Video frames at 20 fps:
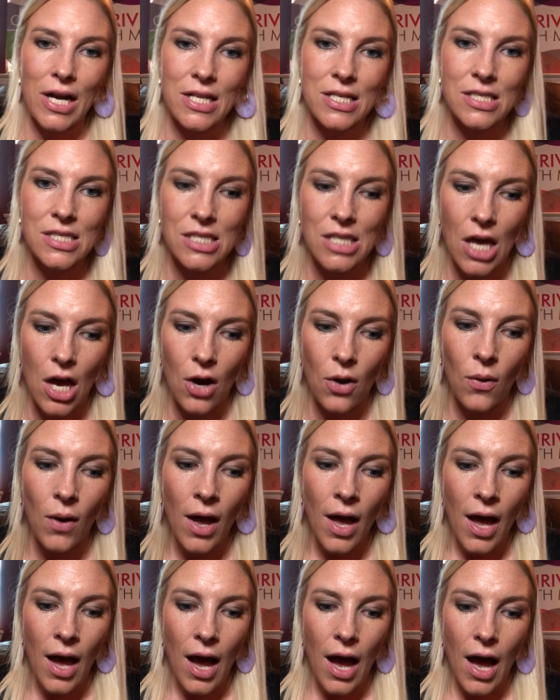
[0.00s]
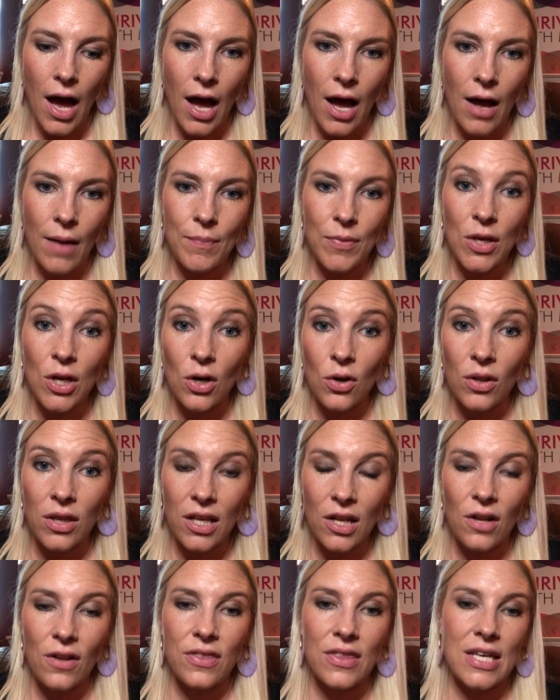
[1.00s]
And so, you know,
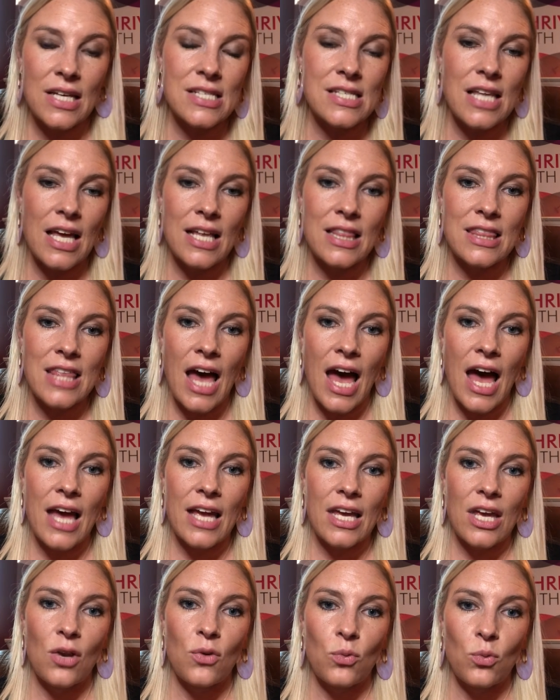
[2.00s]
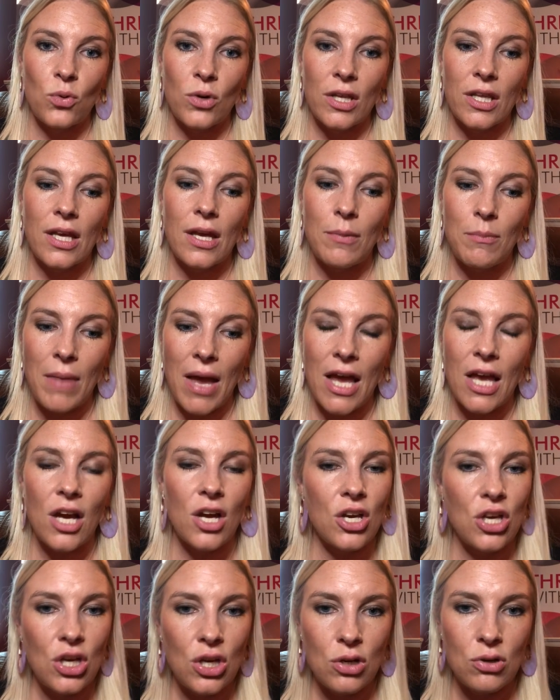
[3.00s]
little things like that can really make
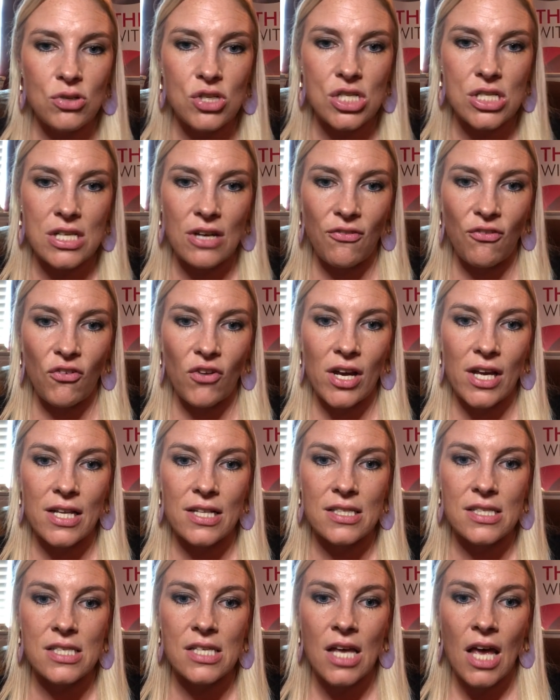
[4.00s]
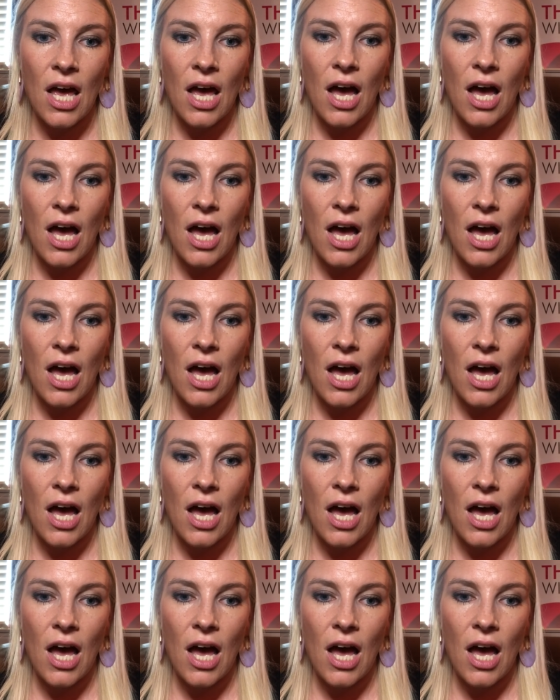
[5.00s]
a huge difference